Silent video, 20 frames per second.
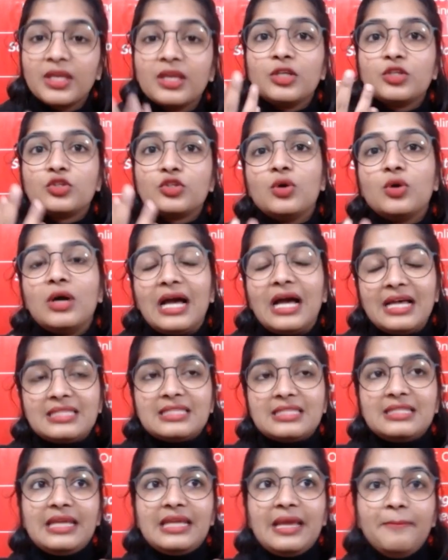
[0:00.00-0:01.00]
So as
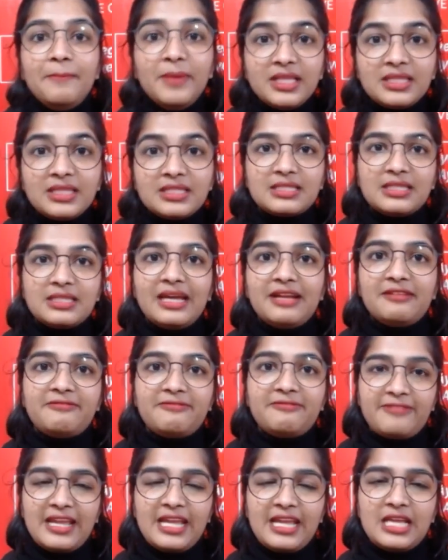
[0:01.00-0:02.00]
it emits that
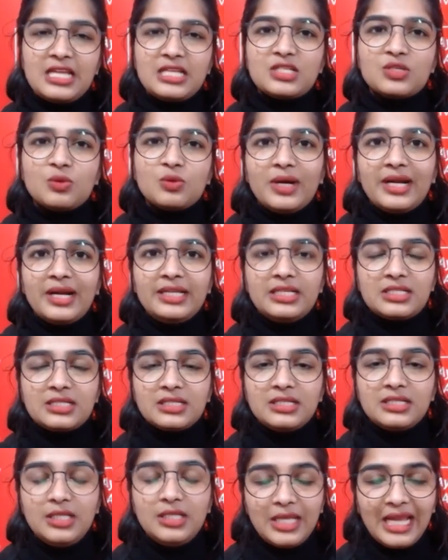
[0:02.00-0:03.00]
faint white
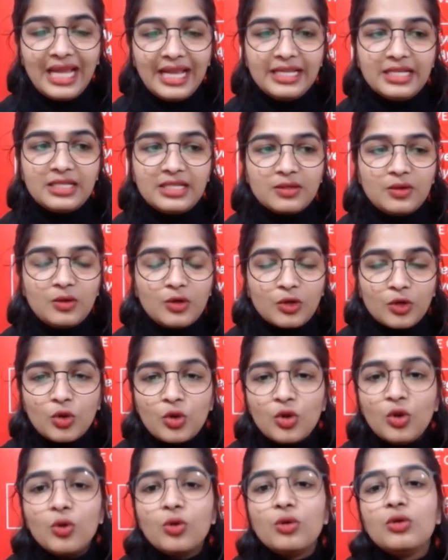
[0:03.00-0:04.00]
light or
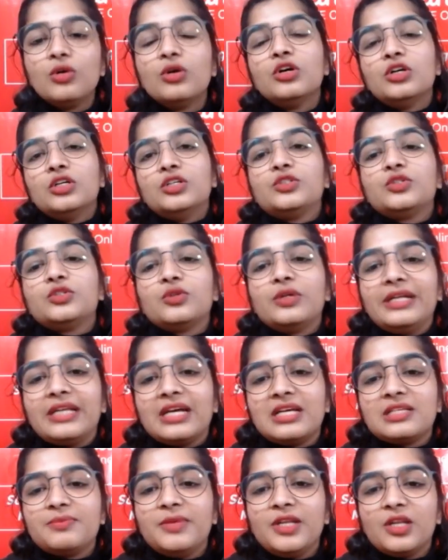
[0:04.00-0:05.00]
glow, so it
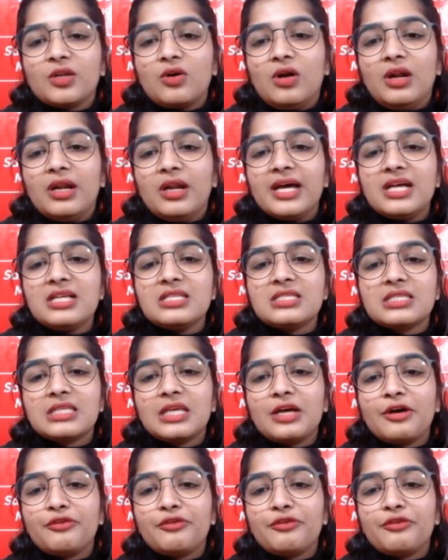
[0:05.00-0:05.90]
has been called as